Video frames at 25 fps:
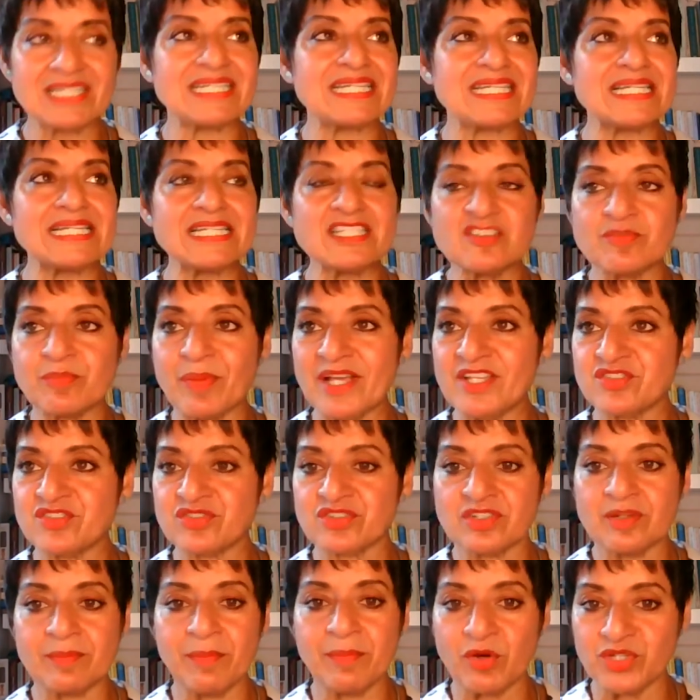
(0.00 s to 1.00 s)
It is
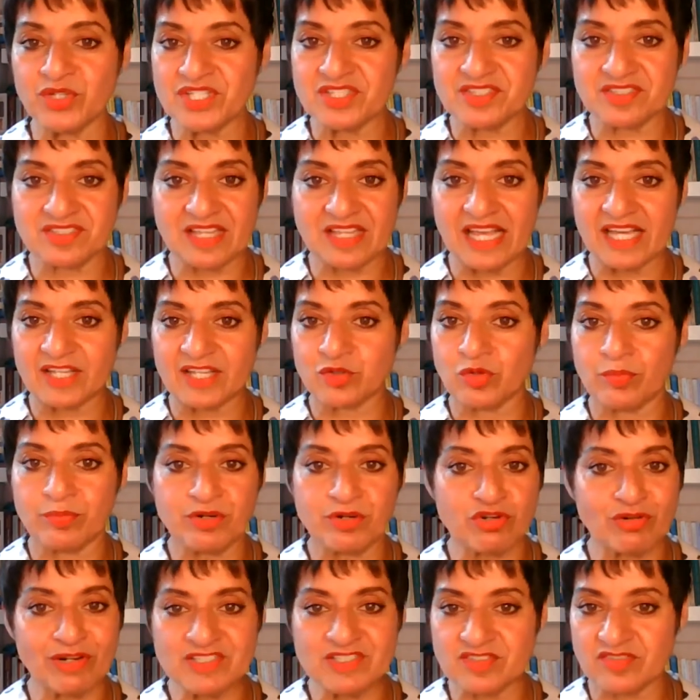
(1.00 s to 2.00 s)
based on a body scan or
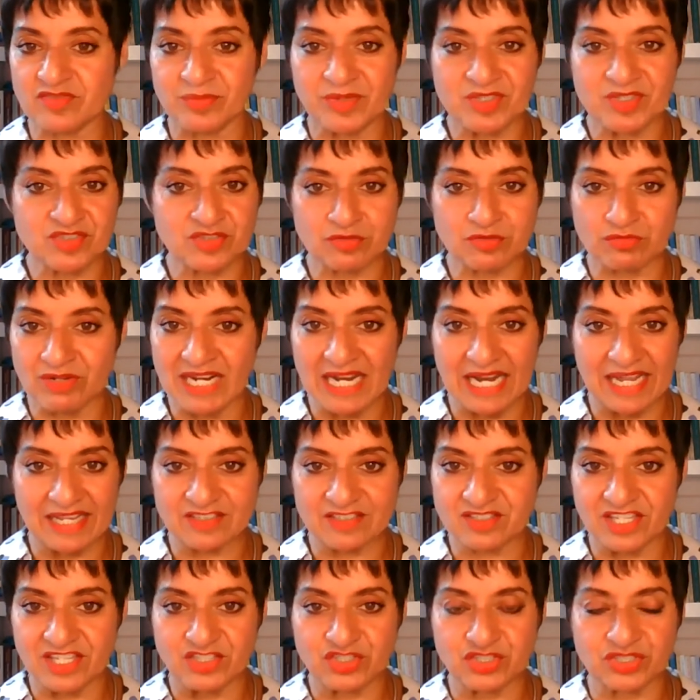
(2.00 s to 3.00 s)
progressive muscle
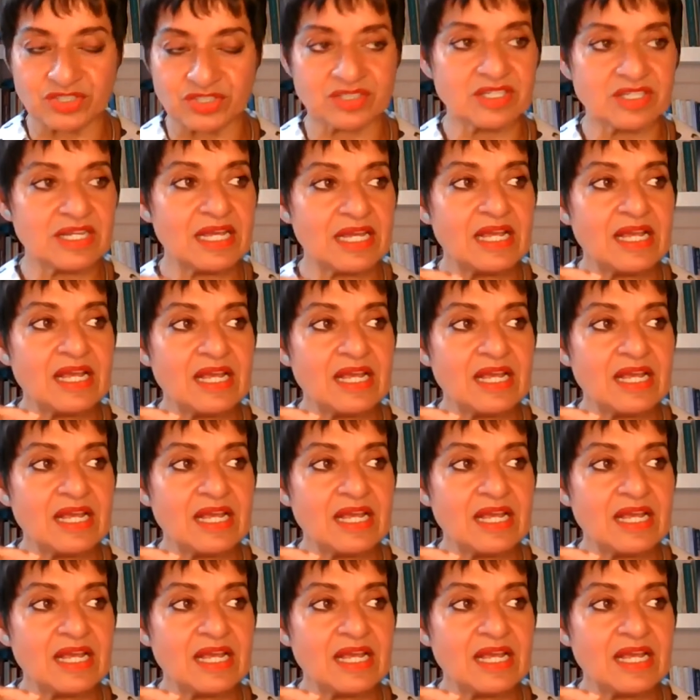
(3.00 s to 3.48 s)
relaxation.